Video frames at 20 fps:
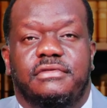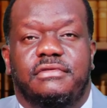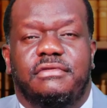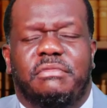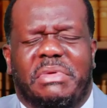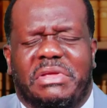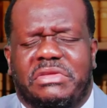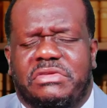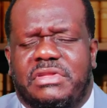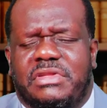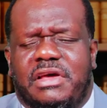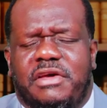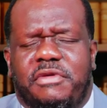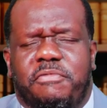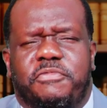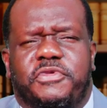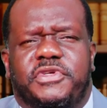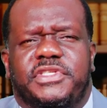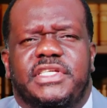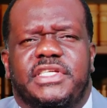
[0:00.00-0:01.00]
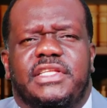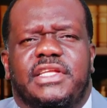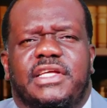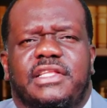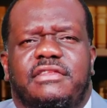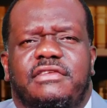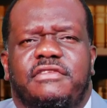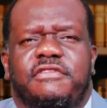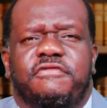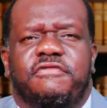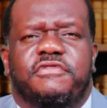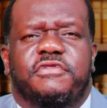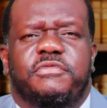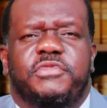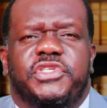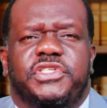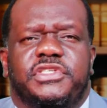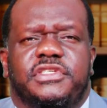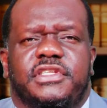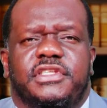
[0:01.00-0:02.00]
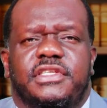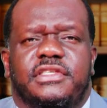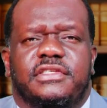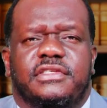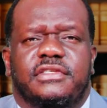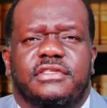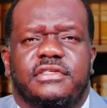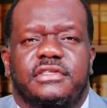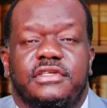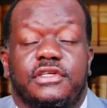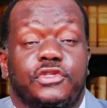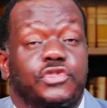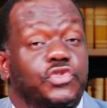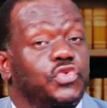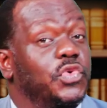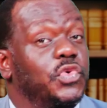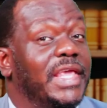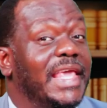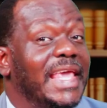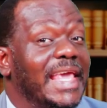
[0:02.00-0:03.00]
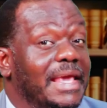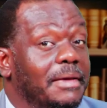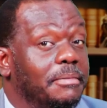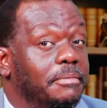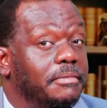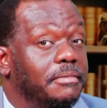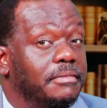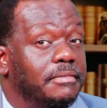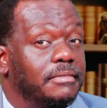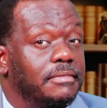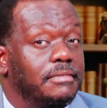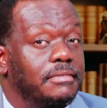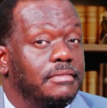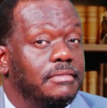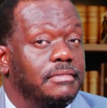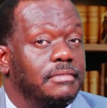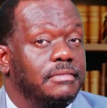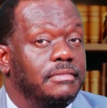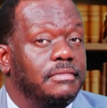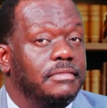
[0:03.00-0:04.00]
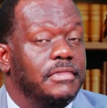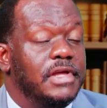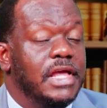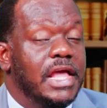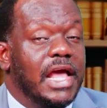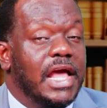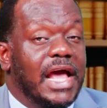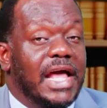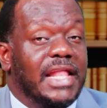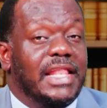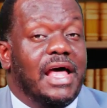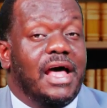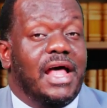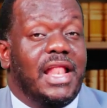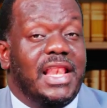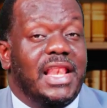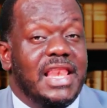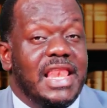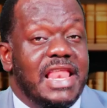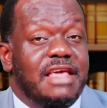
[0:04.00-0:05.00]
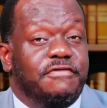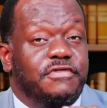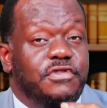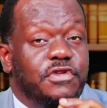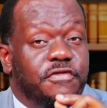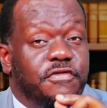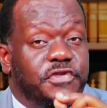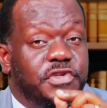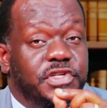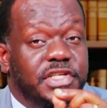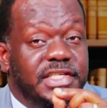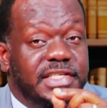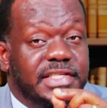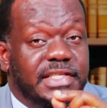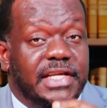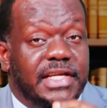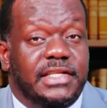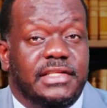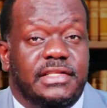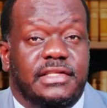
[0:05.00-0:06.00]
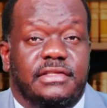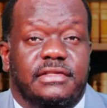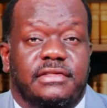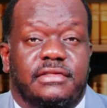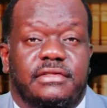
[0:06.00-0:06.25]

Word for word: Depends on how important that information is to him and our level of understanding.